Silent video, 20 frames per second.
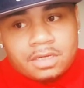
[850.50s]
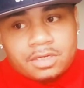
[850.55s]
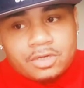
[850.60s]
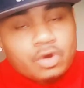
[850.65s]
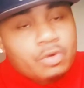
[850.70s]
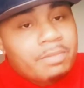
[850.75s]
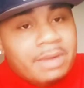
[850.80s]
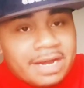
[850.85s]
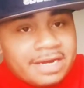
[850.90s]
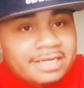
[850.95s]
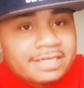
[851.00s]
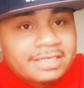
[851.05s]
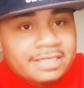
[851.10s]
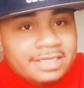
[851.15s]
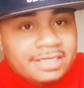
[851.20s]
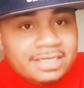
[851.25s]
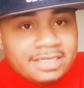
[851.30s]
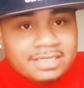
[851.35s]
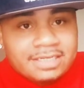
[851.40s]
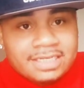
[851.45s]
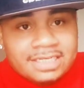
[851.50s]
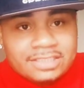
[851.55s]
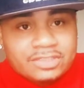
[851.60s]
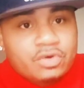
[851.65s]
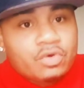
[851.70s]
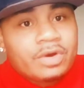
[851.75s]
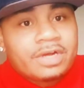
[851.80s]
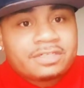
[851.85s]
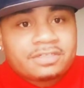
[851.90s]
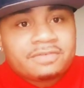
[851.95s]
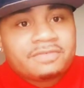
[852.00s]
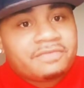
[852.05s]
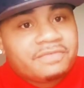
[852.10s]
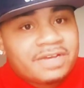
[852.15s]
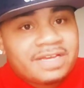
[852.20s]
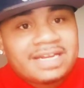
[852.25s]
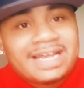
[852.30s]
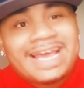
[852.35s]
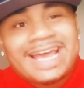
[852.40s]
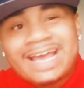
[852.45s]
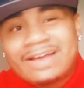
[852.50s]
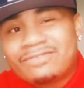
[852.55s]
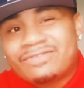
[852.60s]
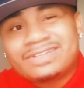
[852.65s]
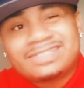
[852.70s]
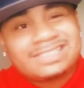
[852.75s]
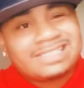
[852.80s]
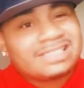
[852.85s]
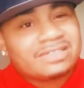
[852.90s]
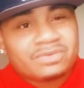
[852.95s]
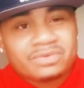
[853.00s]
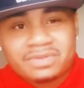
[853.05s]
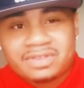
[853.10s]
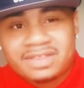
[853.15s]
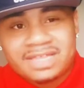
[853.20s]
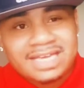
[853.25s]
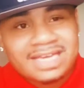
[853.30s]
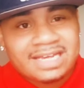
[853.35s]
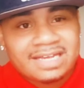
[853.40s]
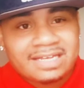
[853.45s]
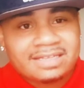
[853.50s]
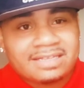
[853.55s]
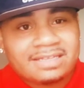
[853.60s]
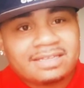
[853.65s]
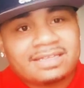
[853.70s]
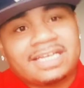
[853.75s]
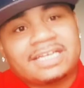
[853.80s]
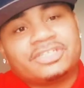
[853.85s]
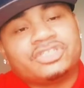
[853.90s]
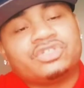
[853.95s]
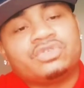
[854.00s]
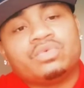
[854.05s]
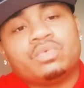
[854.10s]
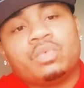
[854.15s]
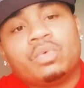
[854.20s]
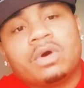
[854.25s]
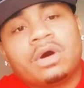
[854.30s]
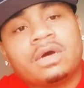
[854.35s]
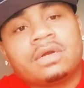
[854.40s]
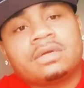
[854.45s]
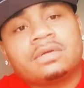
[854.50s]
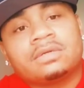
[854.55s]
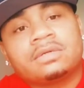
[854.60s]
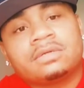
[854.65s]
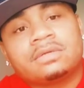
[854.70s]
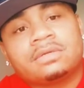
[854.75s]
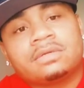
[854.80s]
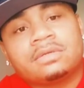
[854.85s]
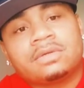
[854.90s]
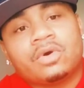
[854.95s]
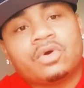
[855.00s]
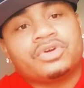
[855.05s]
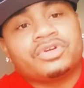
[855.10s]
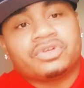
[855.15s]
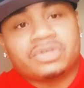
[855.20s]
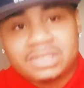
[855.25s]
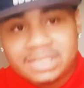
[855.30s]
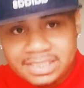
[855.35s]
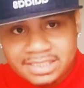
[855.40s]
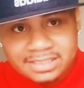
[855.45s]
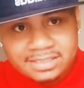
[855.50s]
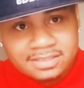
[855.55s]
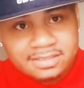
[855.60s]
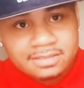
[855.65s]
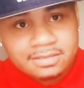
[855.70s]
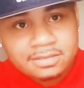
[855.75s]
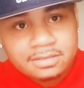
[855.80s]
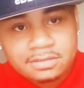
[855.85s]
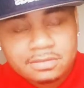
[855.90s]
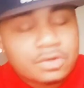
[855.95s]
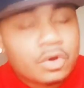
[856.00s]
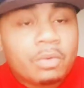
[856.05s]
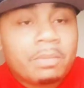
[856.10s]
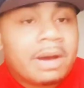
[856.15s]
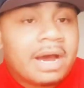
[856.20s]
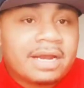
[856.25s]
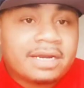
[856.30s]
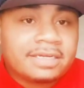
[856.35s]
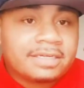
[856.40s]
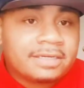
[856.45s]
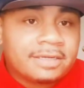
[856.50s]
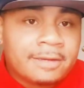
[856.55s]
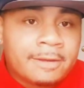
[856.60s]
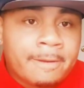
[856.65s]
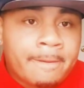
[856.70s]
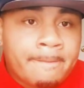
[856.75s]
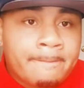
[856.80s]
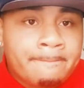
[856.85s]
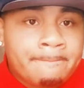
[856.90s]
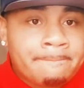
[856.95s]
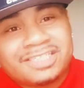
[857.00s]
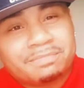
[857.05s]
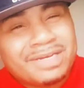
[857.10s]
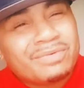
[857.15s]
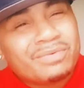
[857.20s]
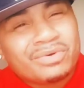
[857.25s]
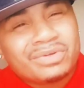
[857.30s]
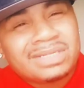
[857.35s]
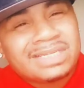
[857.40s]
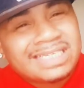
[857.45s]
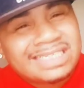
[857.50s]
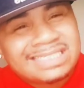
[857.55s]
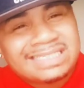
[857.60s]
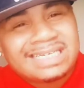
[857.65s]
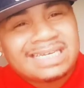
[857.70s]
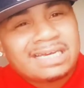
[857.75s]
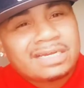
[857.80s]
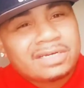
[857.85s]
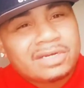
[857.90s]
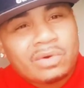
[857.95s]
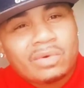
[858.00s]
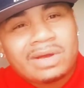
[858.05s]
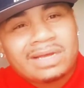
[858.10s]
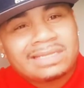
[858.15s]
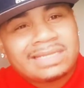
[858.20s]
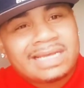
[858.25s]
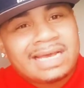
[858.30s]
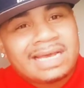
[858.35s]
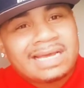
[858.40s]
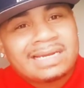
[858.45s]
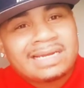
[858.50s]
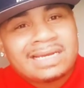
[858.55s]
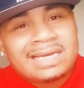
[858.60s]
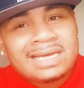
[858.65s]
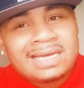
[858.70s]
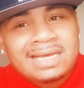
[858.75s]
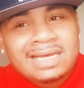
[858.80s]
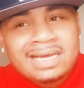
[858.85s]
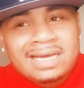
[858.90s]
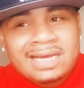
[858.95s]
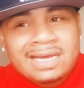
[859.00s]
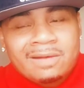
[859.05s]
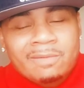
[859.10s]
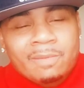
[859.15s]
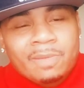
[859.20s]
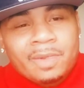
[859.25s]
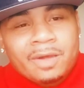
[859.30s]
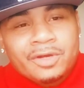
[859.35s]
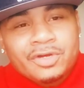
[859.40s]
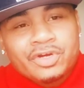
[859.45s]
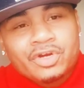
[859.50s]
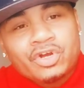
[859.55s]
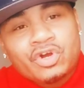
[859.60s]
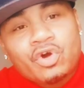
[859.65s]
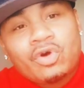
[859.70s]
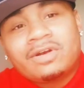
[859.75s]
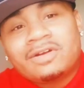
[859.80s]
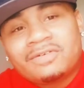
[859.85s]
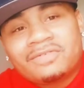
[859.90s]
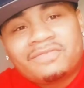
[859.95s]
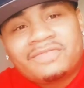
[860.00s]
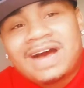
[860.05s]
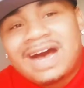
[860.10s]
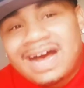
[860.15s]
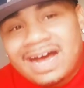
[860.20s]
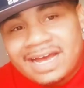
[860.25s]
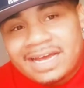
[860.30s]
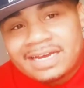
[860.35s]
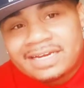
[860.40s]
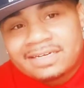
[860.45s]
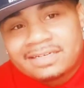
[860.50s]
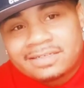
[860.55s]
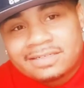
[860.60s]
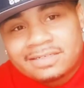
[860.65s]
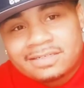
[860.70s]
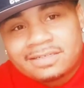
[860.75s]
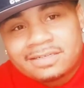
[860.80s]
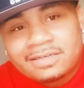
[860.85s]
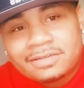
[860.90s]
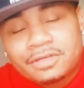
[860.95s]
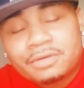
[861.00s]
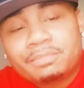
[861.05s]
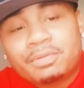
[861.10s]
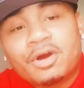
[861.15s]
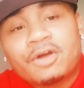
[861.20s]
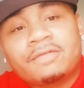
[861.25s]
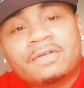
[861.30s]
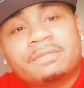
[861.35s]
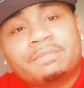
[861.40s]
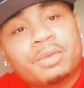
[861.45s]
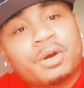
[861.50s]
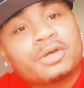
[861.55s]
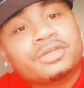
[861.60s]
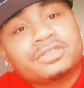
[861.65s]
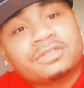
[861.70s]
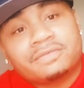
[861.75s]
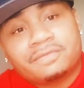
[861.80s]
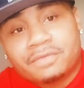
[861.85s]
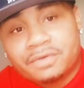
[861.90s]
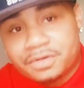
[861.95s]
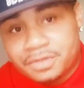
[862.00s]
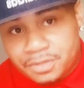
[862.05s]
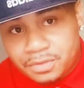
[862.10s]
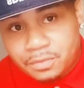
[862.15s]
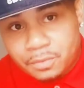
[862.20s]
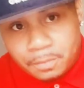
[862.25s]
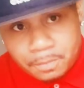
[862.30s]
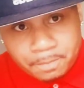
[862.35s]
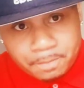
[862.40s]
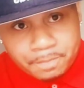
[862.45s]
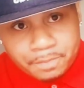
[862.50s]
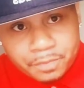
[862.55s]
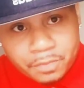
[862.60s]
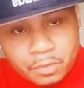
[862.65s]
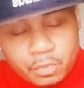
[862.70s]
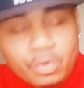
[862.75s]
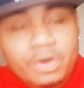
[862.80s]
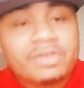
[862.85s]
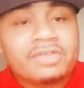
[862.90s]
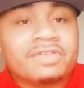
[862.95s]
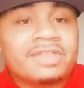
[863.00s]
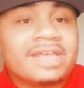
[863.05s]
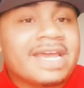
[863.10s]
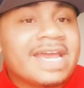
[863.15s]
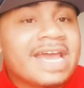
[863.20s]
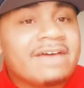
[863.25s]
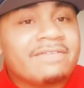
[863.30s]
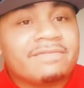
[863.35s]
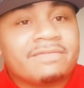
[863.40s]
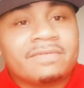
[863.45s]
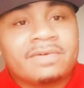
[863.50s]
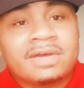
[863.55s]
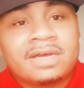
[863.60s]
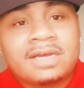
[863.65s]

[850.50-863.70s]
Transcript: nobody is going to fit every single thing that you want on your list. Nobody. Be realistic in knowing that you're going to find the perfect person for you, whether they have